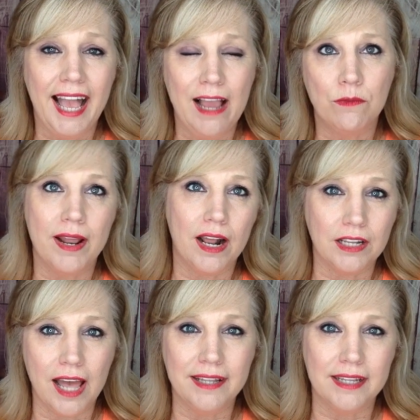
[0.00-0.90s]
I read
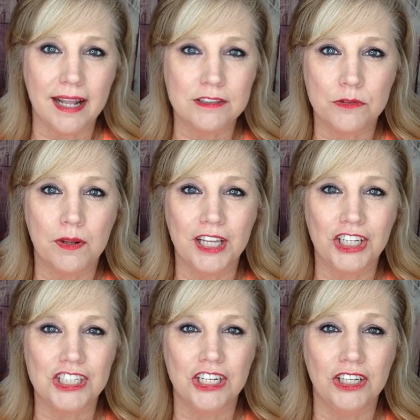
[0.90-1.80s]
online that that's really
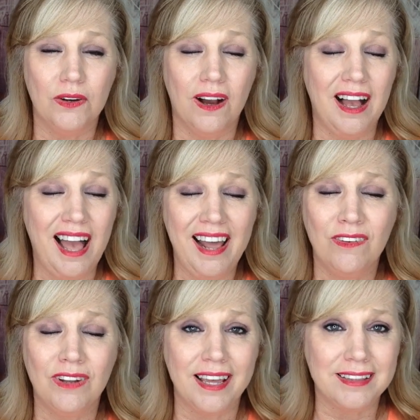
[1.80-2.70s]
good to do. I
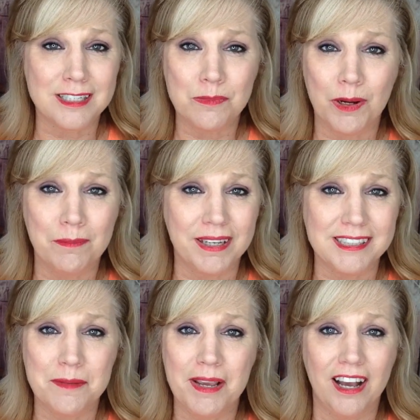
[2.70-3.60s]
don't like the spring
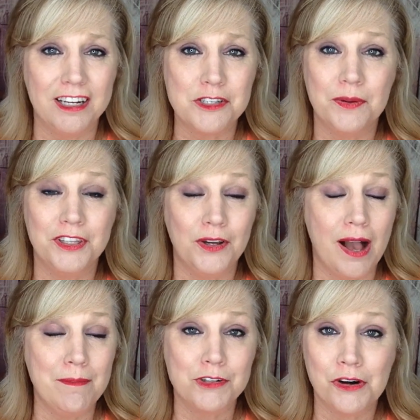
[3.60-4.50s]
mix, to be honest with you.
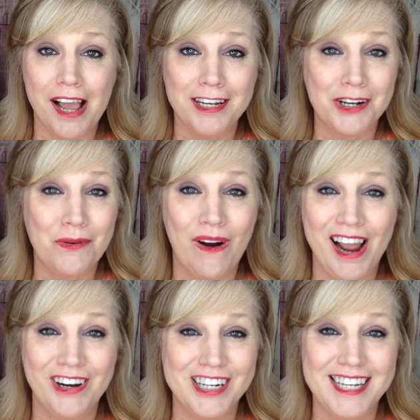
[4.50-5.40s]
I'm trying to
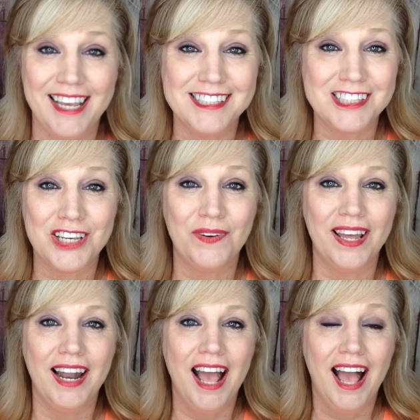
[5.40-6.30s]
acquire a taste to
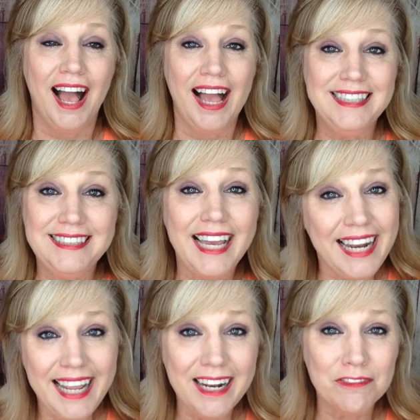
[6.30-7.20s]
it. I did
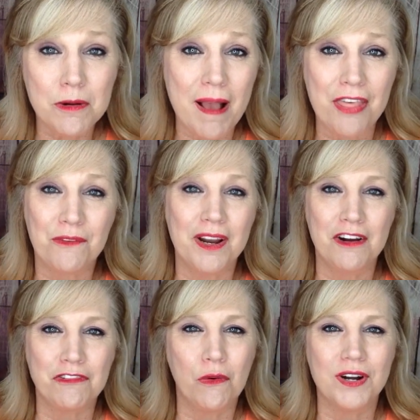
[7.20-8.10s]
eat it for about 3
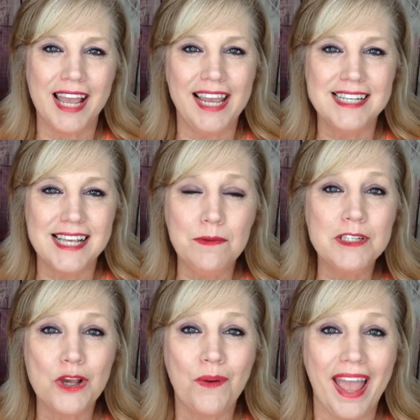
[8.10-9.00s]
or 4 days, and it
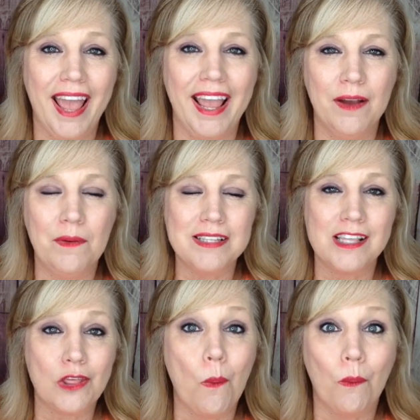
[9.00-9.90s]
was okay. It
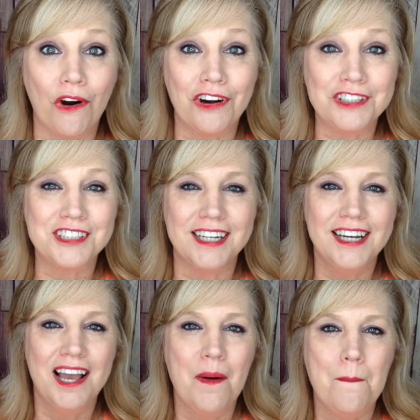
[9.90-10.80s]
wasn't the worst,
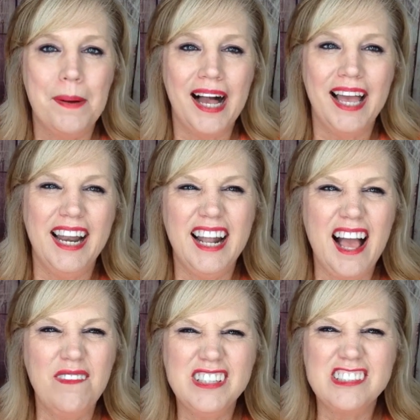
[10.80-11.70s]
but
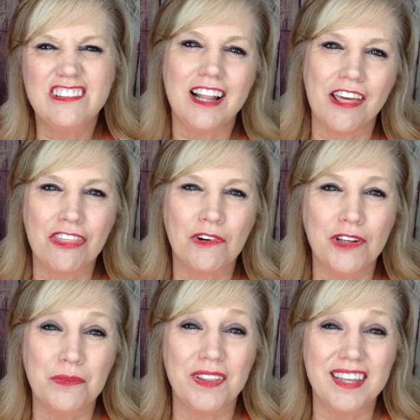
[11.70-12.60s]
I wasn't really
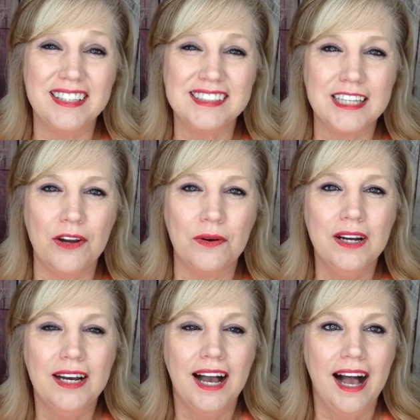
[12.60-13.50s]
thrilled with it. So
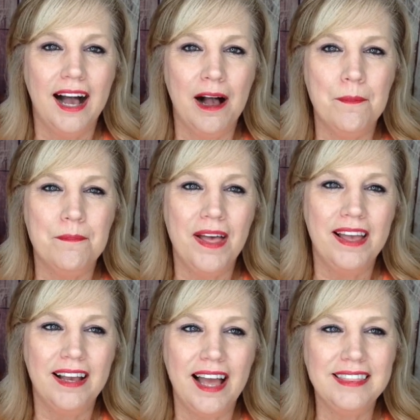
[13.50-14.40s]

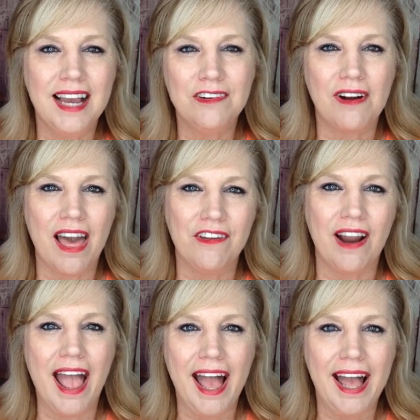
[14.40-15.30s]
I think I'd
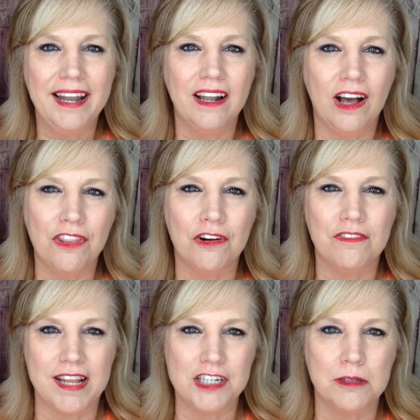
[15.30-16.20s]
rather add other
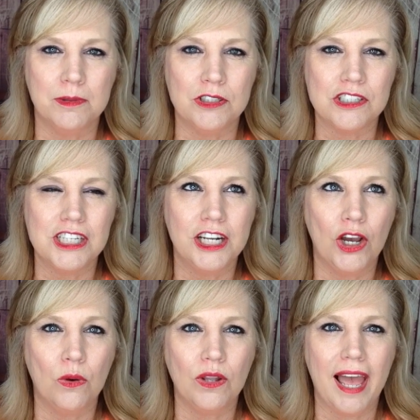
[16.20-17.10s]
vegetables,
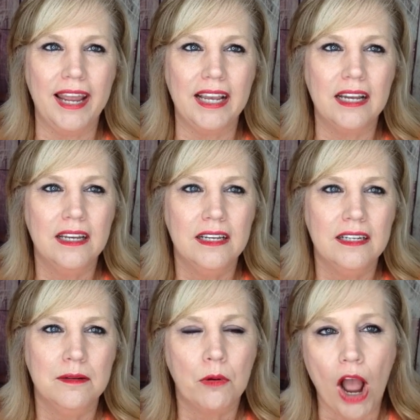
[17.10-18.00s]
like
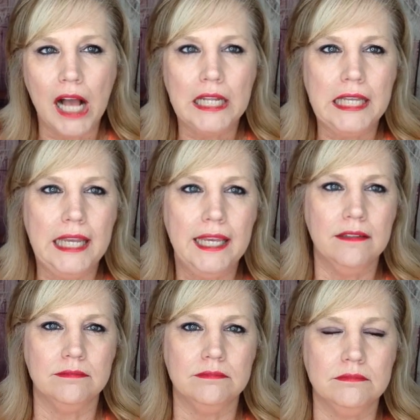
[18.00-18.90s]
broccoli
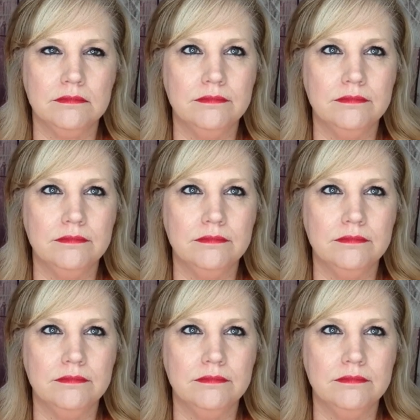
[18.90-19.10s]
and,